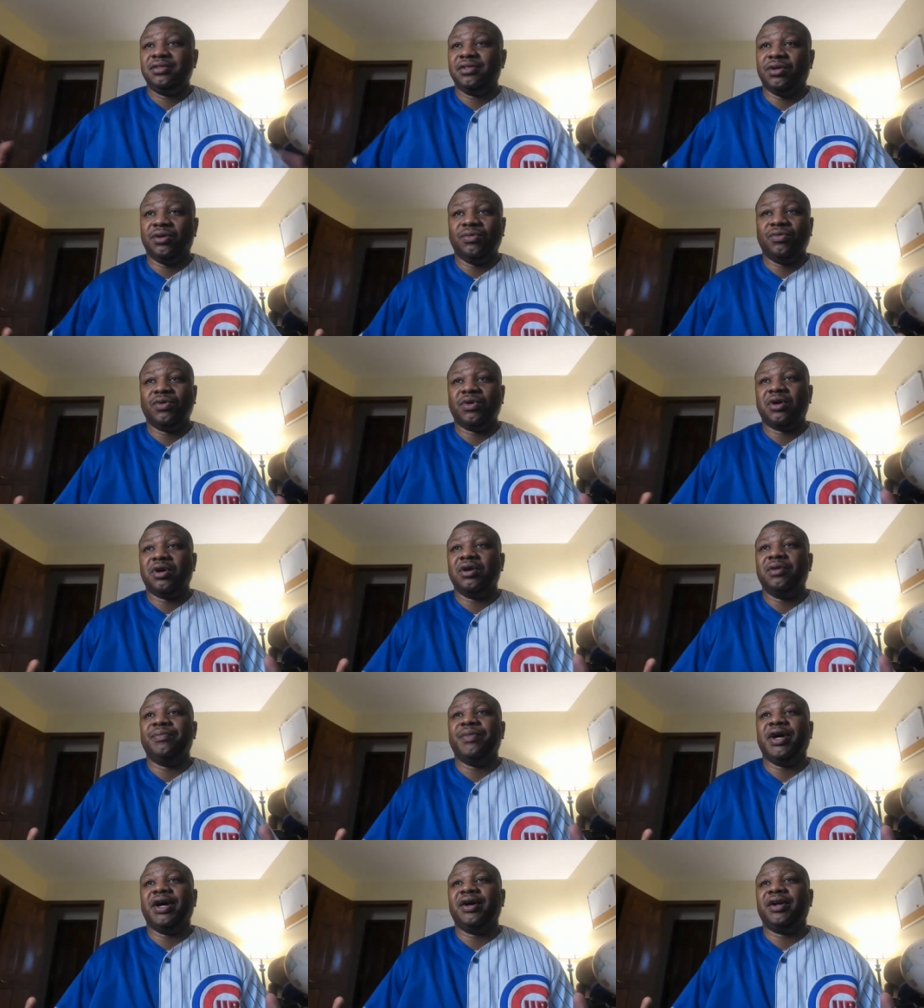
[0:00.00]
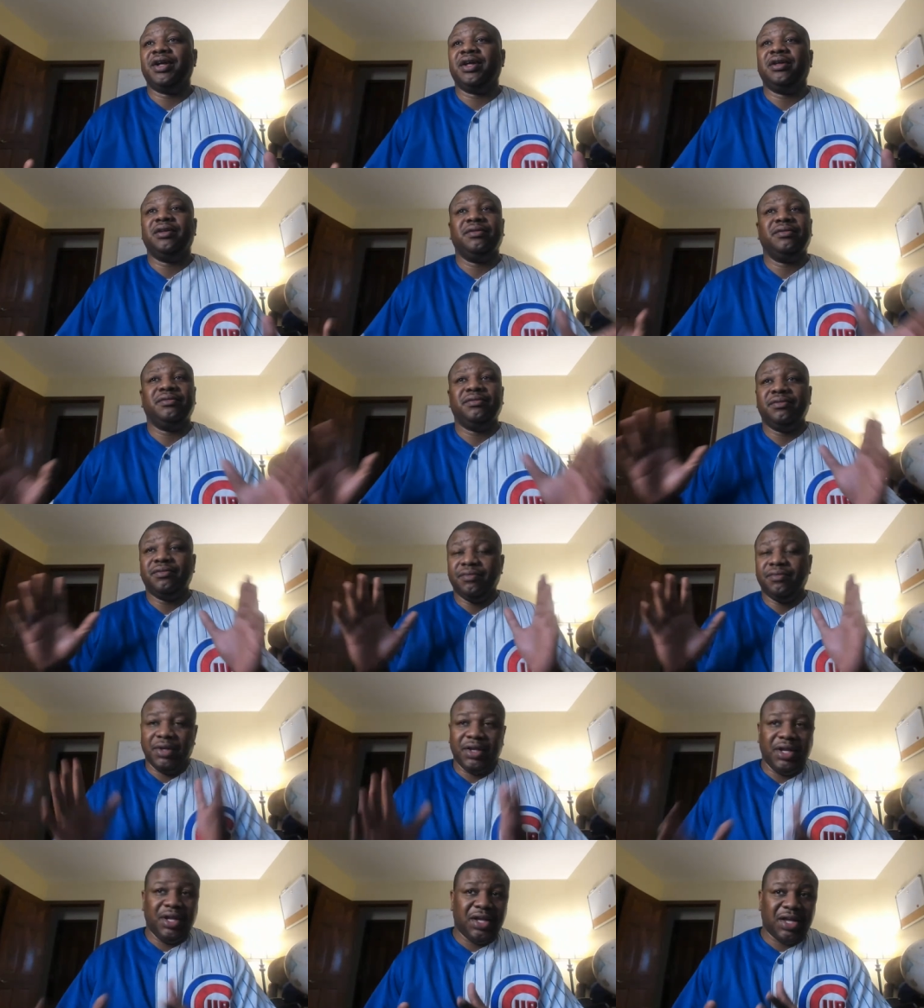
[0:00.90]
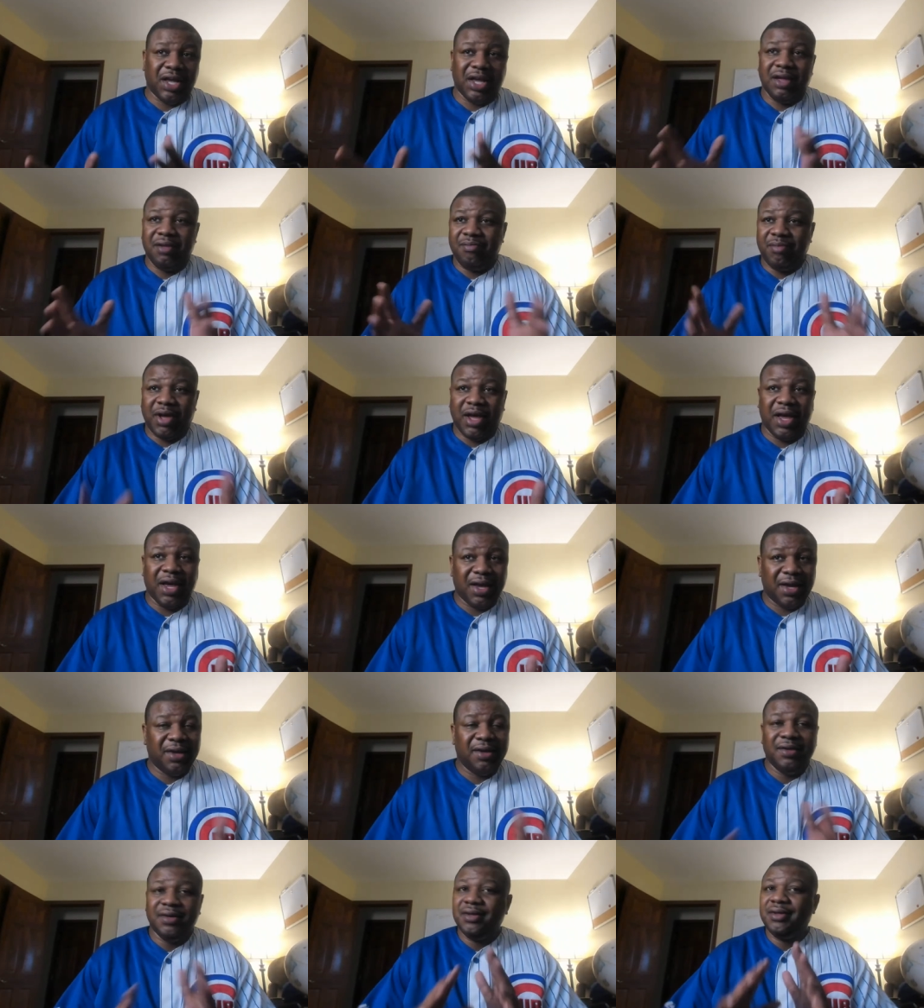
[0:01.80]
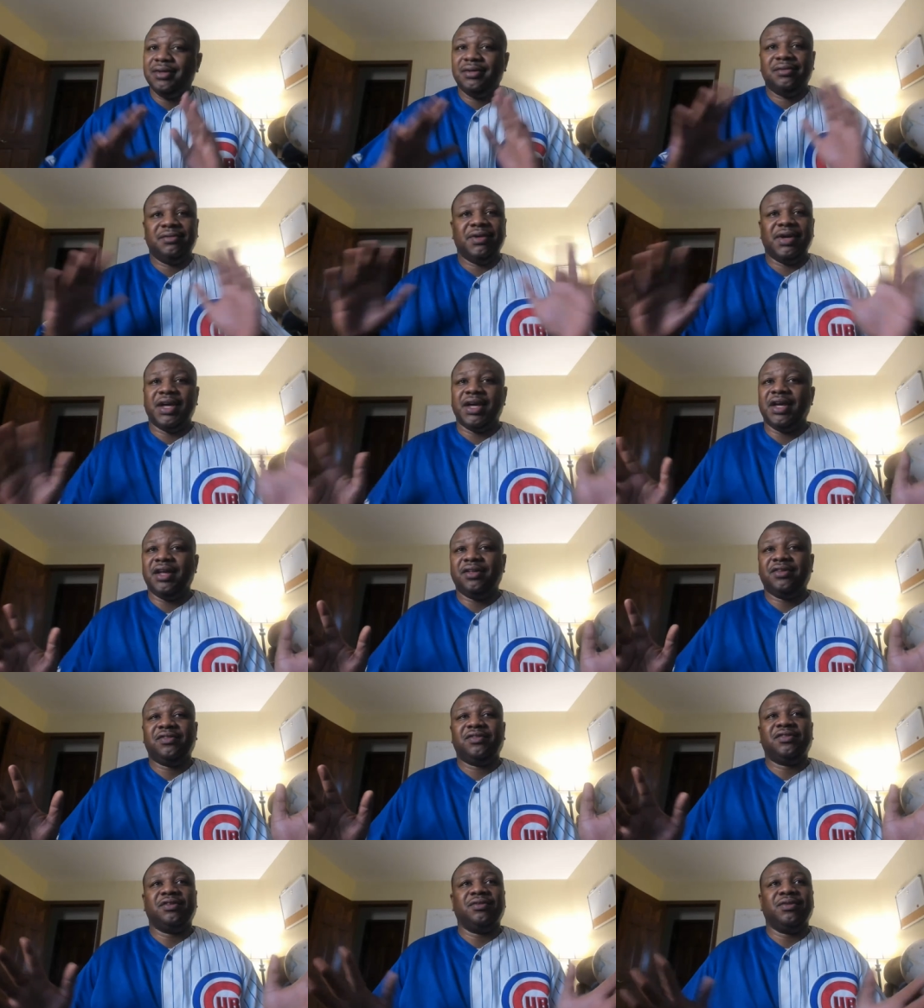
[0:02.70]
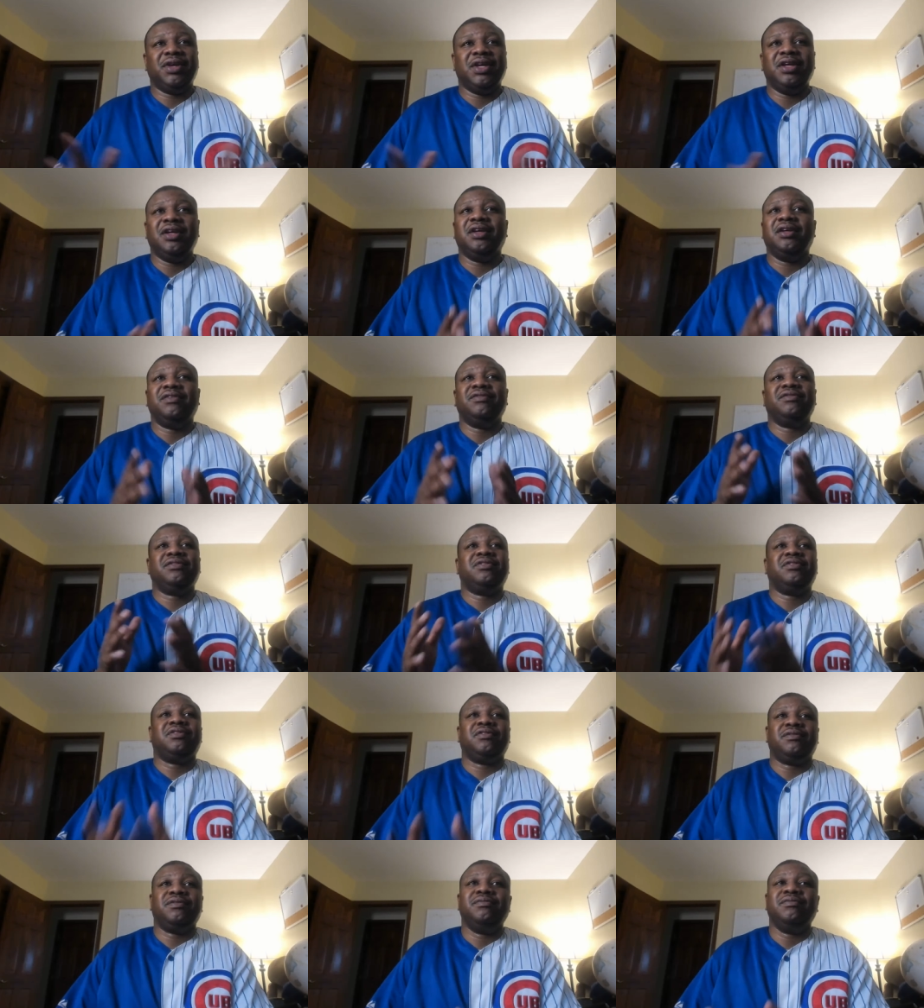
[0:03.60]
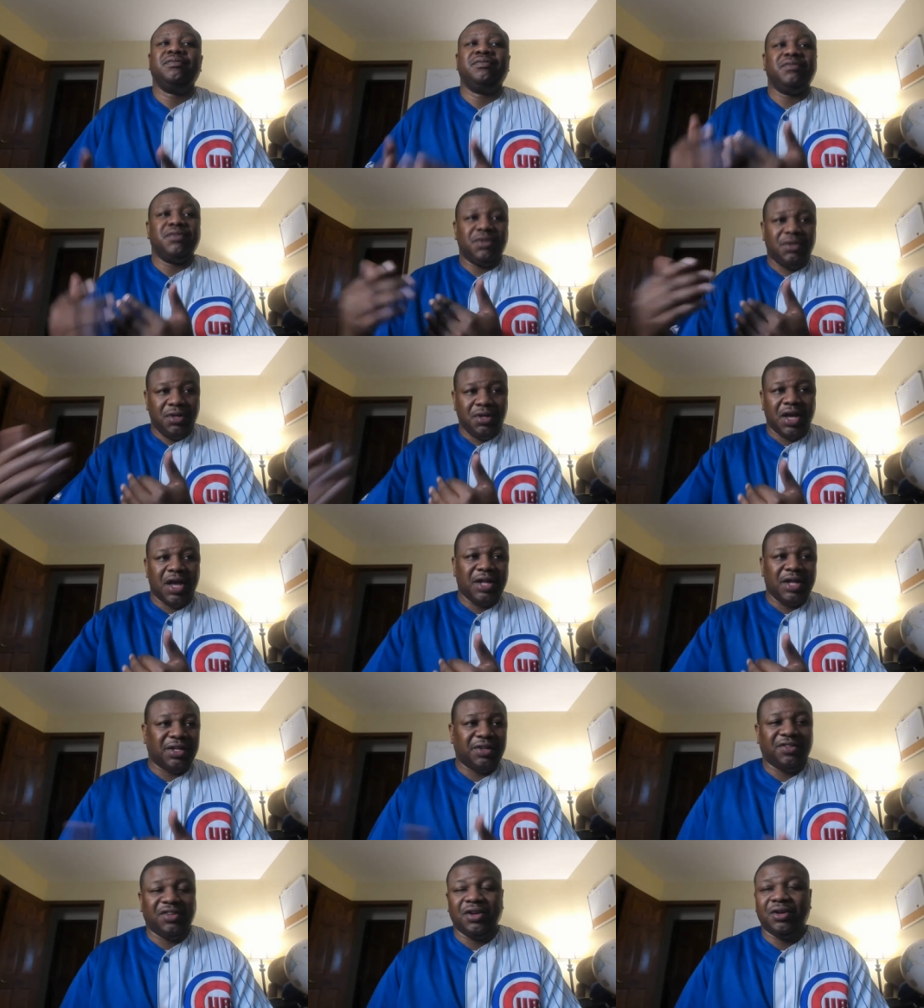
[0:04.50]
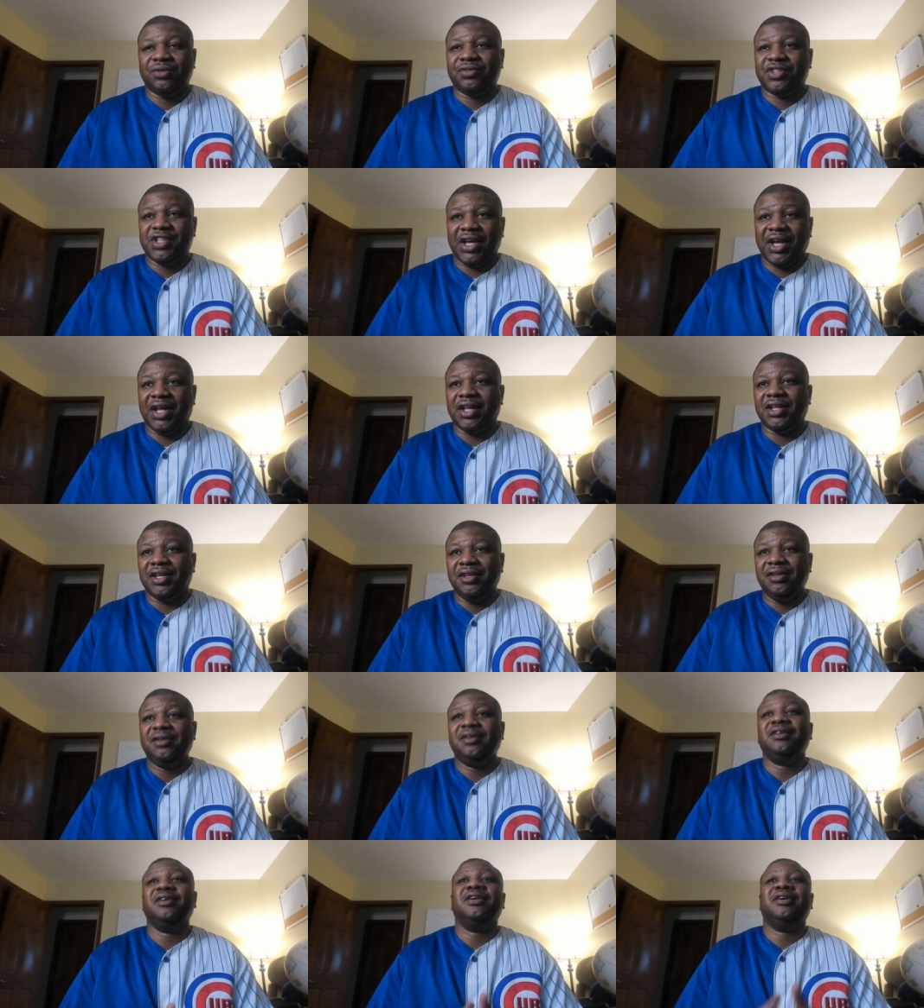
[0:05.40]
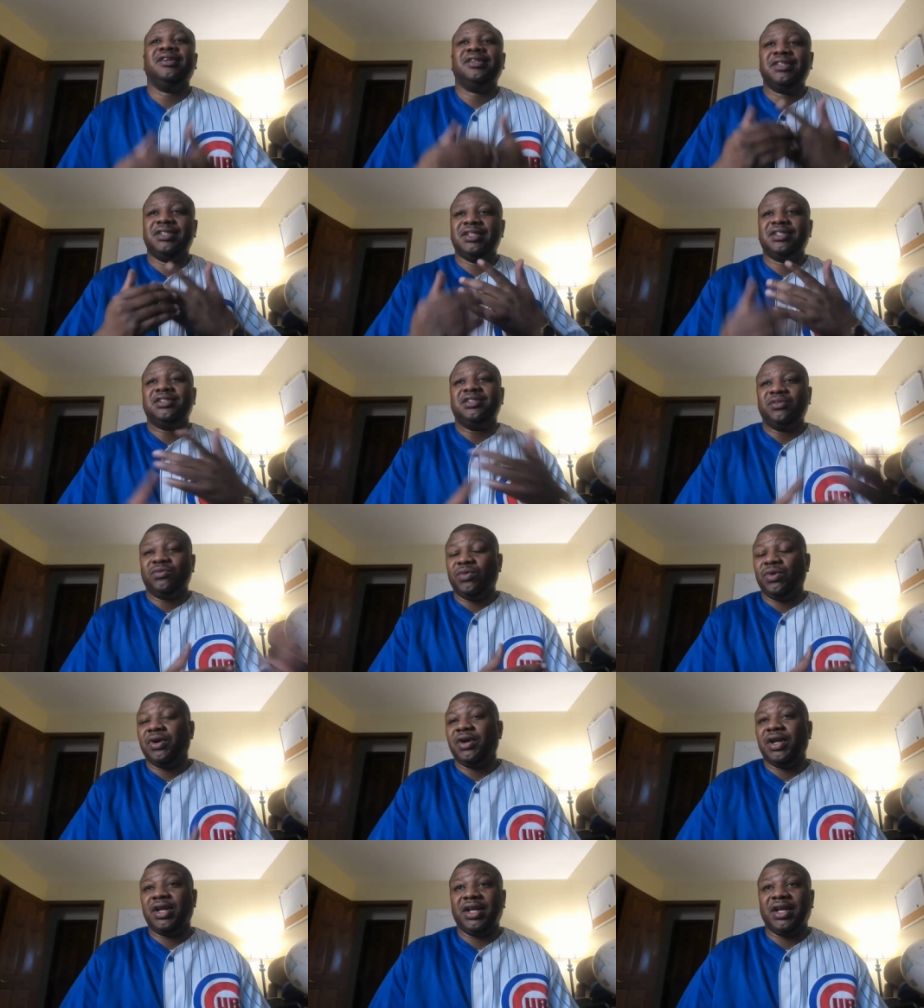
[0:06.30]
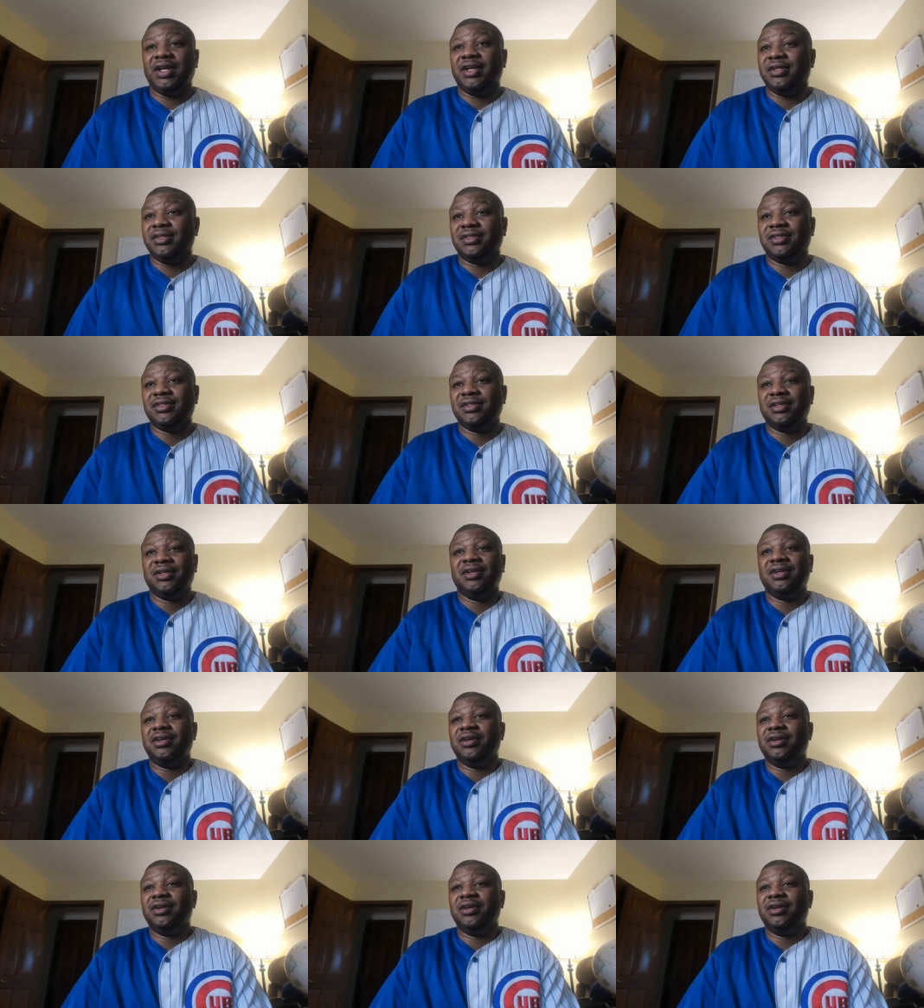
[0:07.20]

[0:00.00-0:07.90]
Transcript: Don't worry about it. When he came back, H, so he didn't he had to tell talent this is where it is.